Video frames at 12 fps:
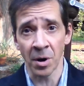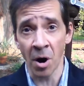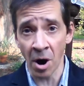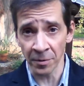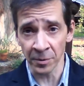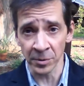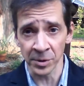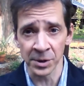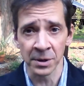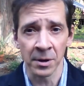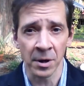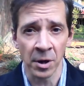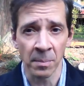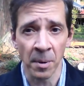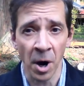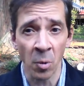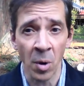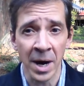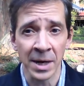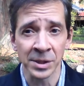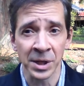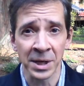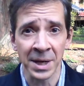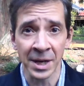authors,
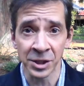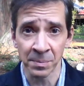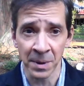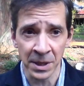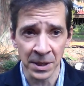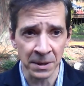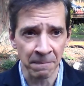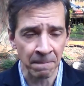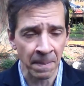Barwise and Etchemendy.